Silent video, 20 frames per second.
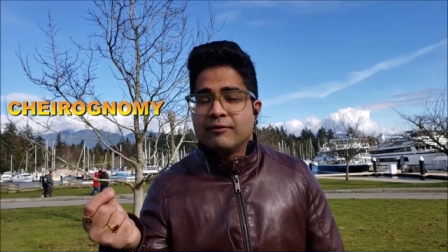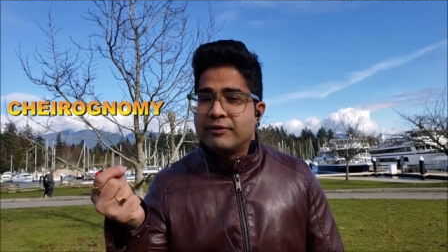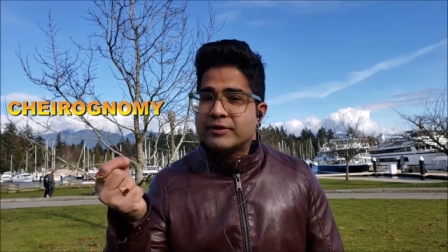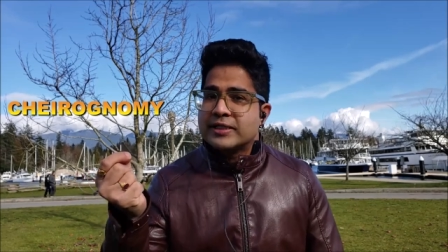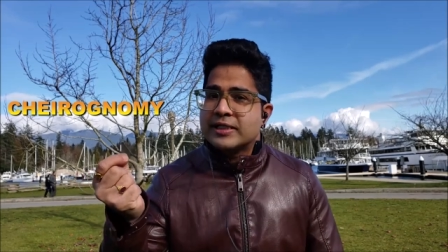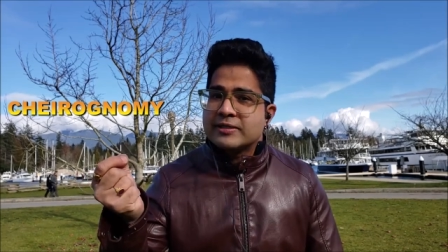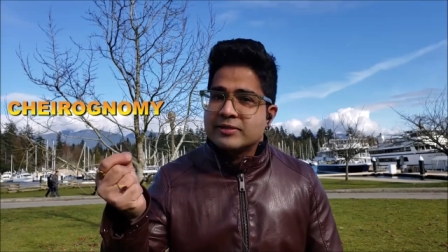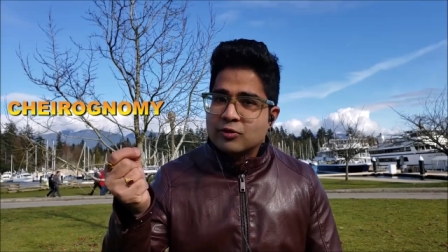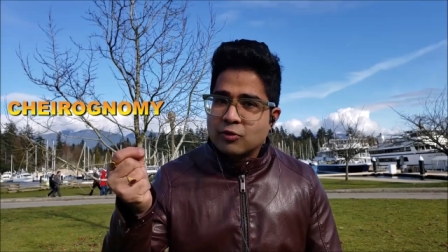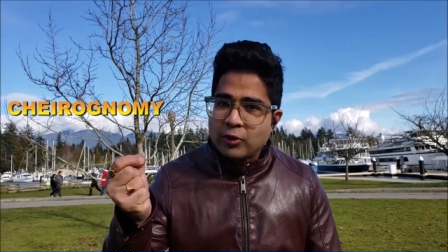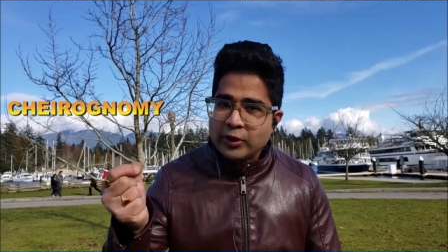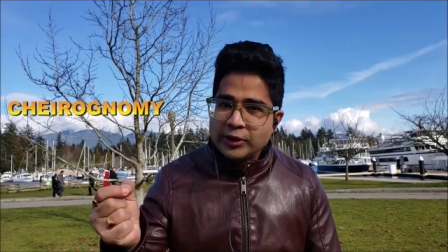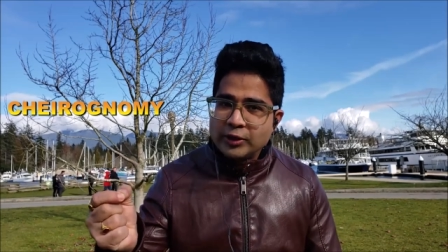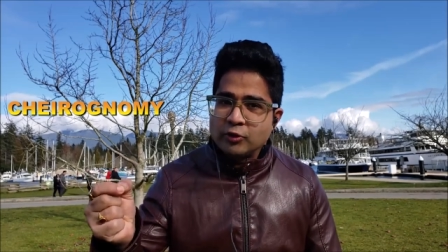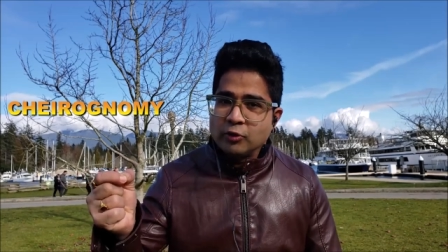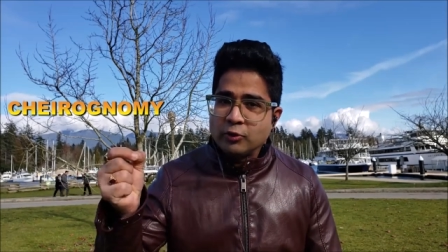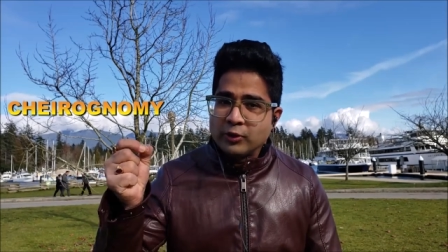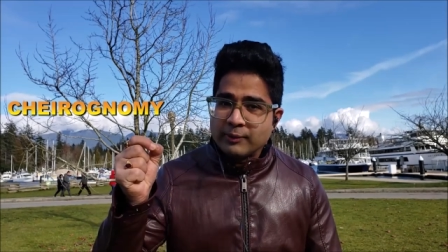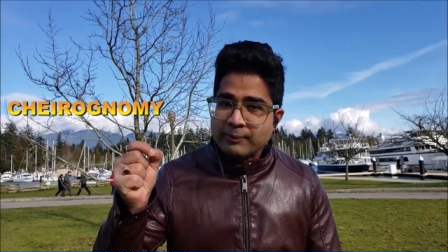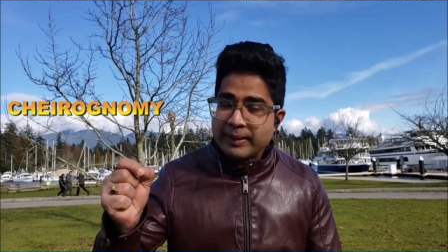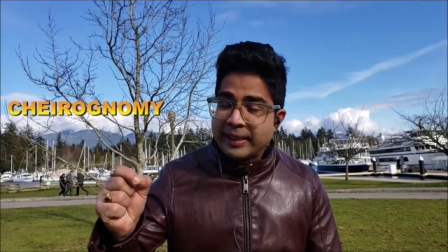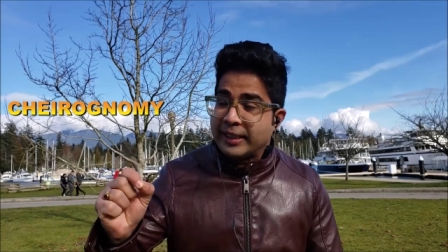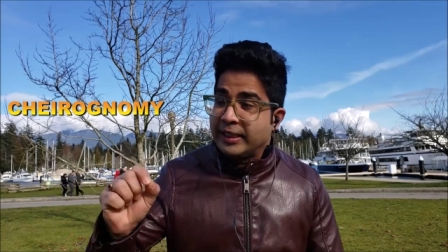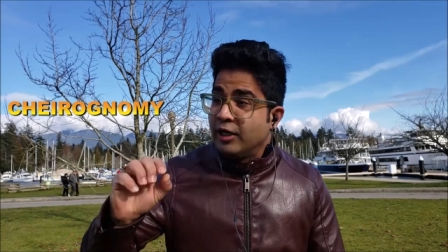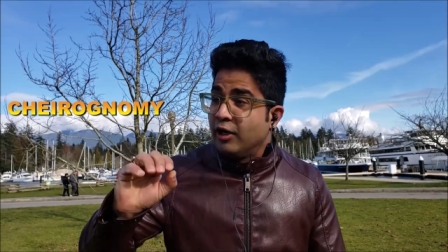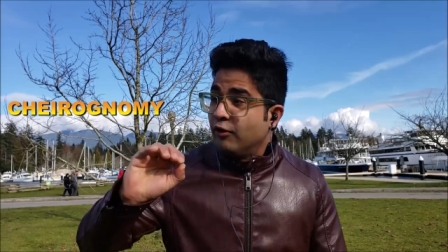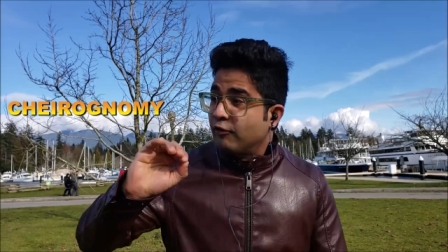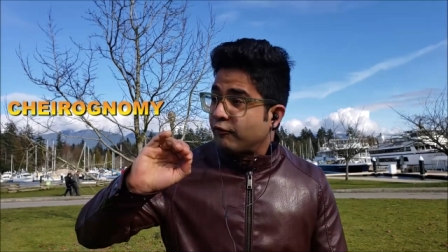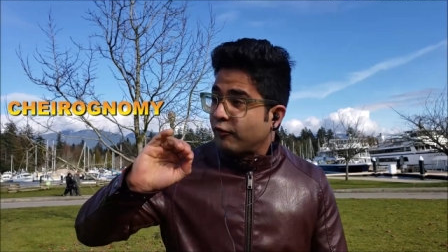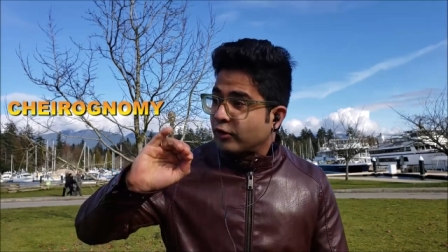which is going to remain
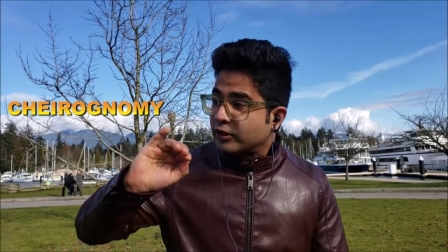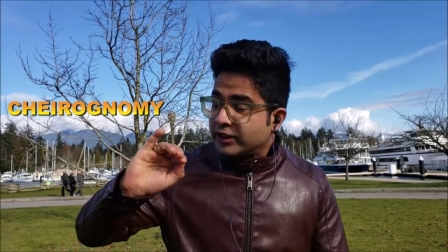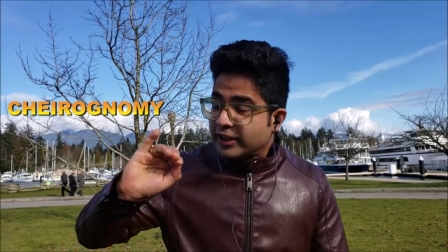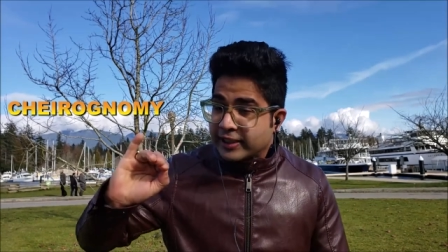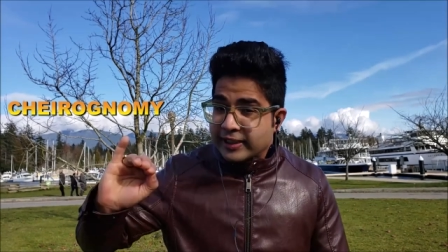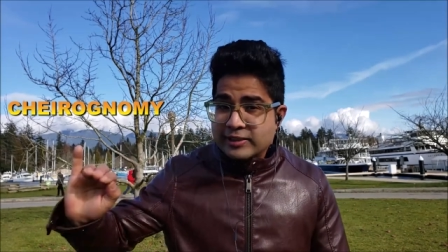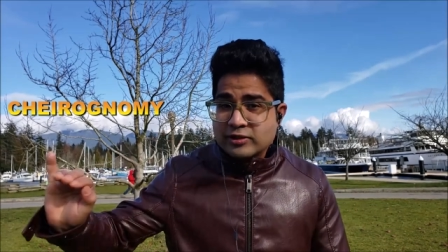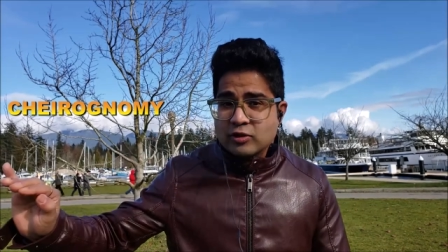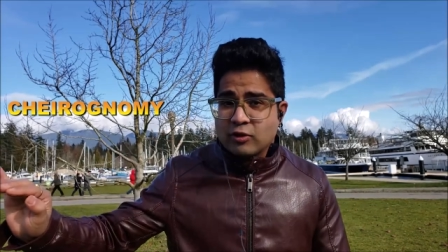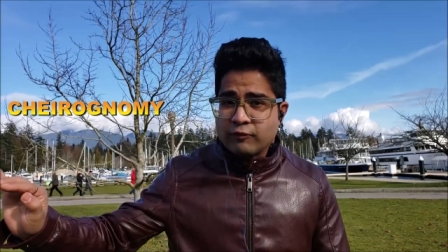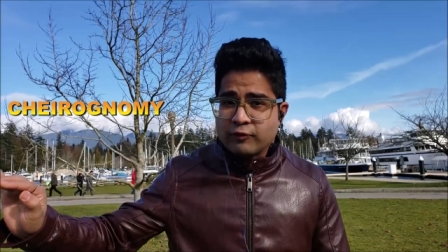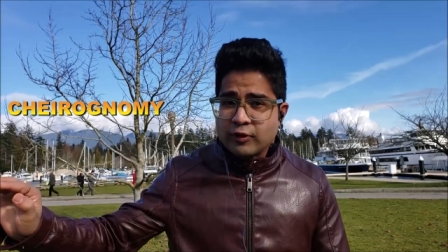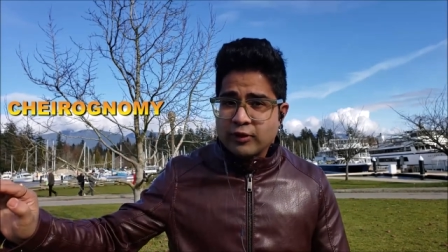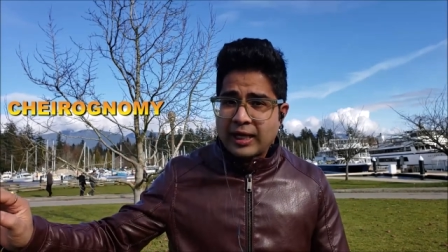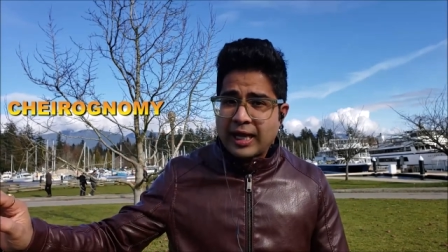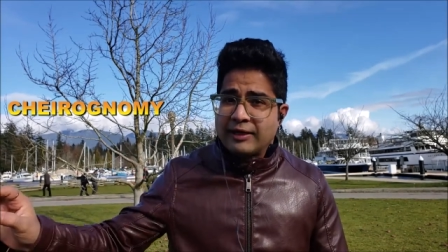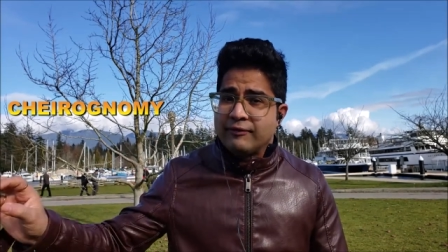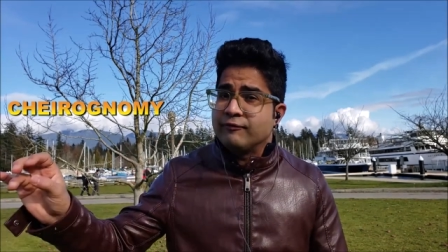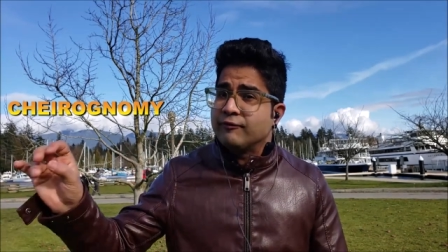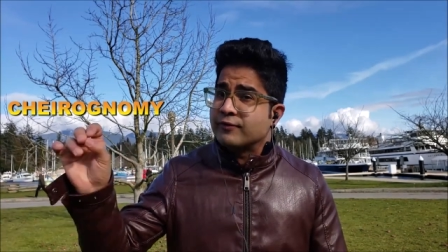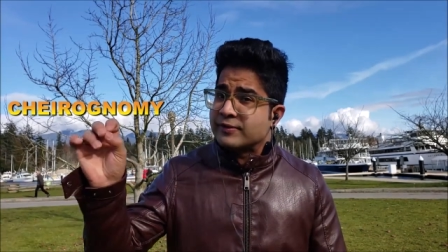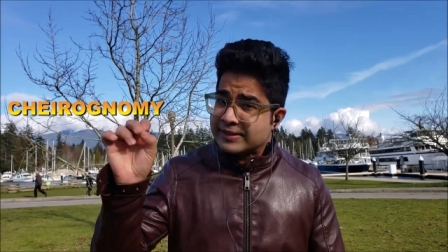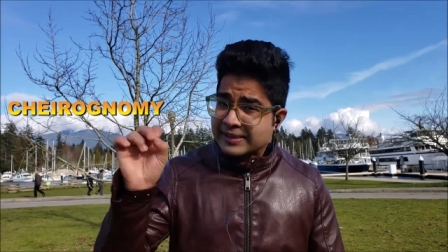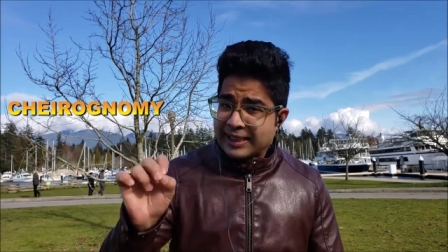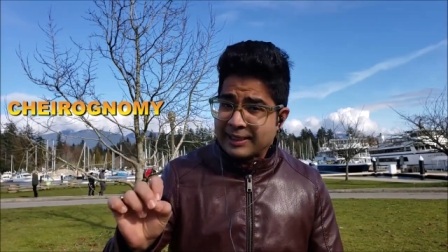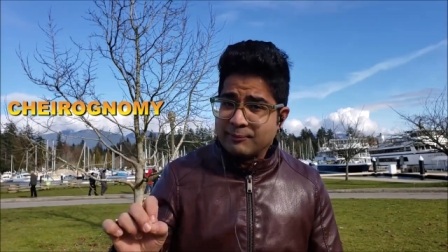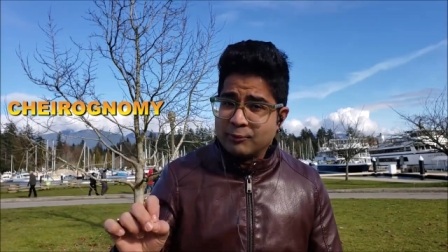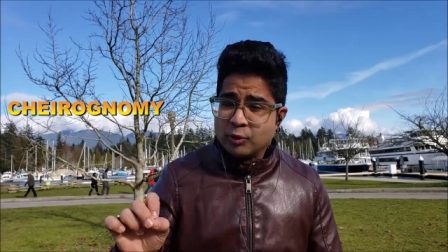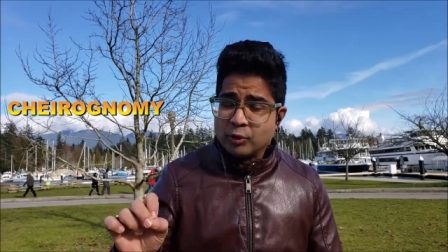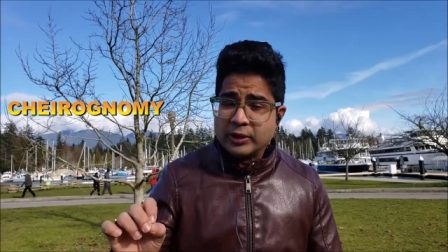for the rest of your life
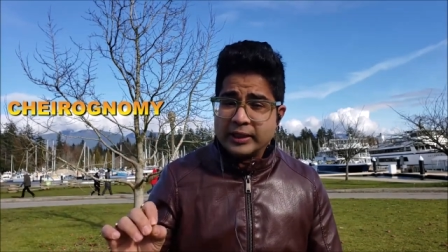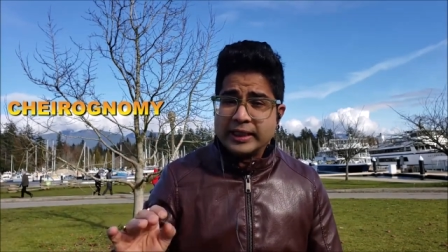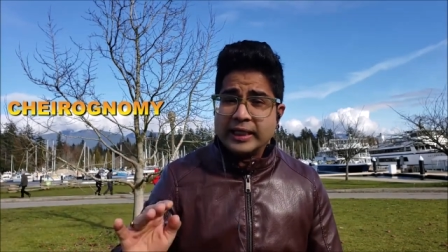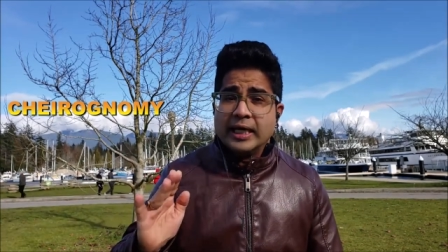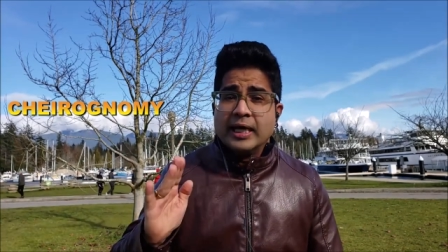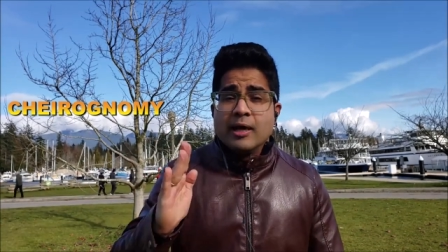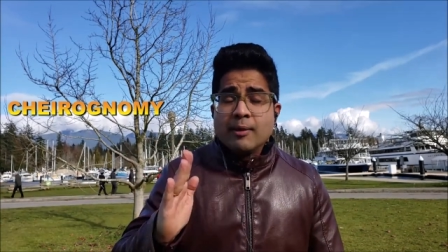same only.